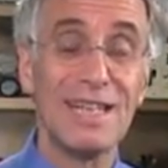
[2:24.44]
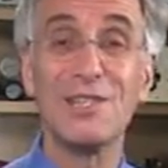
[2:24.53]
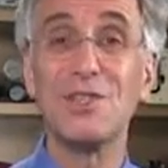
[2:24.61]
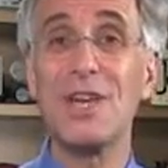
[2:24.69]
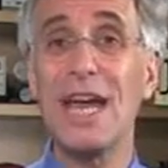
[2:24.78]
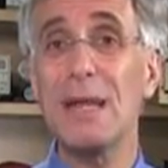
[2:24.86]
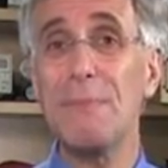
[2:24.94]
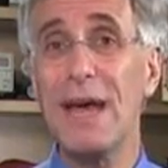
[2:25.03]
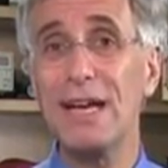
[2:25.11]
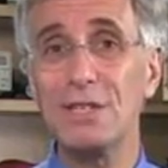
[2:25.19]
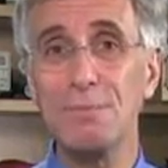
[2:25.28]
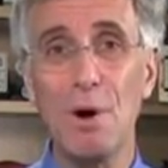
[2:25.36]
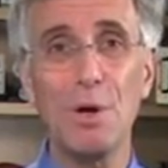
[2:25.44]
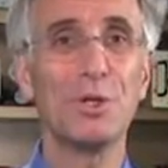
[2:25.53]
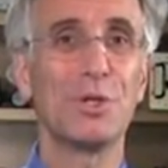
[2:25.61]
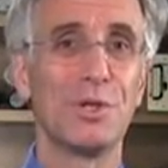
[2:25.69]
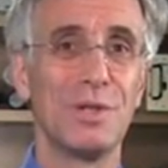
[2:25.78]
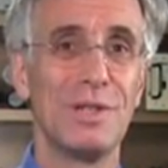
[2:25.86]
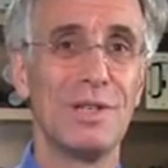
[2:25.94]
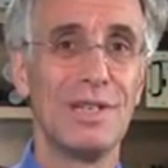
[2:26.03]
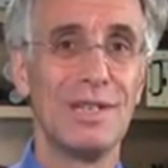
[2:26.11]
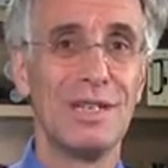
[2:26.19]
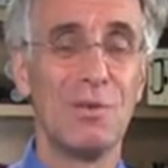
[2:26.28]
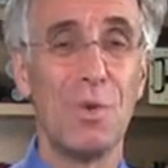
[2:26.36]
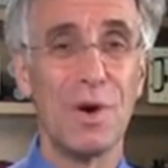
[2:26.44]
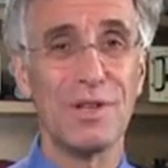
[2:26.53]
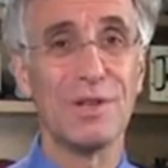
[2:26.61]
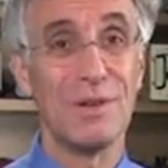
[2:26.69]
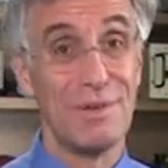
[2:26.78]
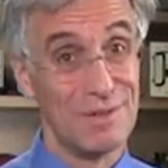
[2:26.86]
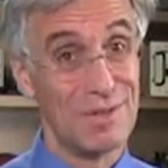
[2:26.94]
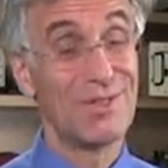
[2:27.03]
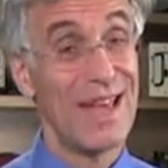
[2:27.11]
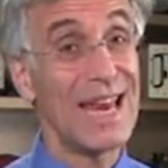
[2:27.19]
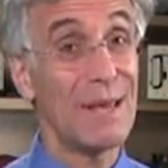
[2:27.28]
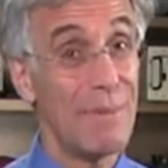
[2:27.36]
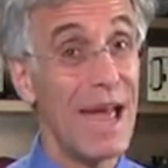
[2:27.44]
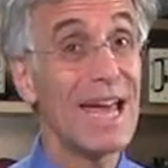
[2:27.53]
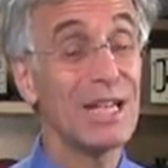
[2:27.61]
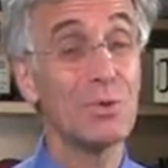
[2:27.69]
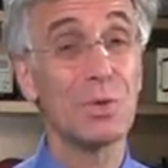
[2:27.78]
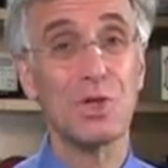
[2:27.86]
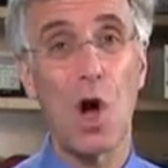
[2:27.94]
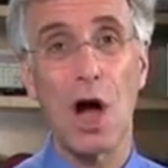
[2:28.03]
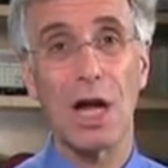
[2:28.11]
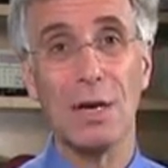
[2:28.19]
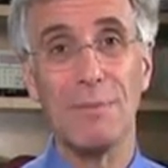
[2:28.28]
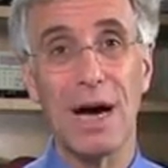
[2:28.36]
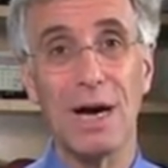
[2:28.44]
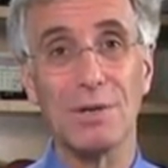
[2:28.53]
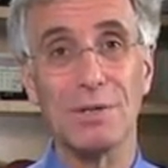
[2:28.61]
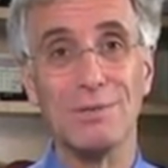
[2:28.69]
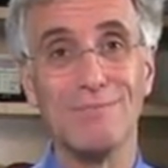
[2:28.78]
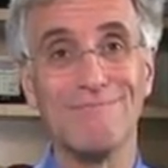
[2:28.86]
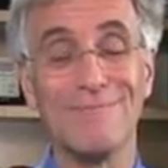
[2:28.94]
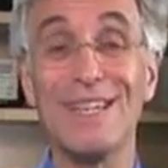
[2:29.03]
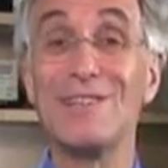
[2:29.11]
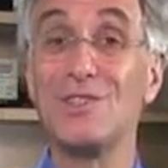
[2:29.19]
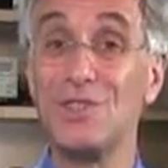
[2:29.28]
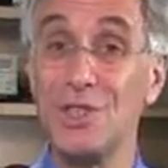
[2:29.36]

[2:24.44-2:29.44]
It's steady pace motion where the steady pace we're talking about is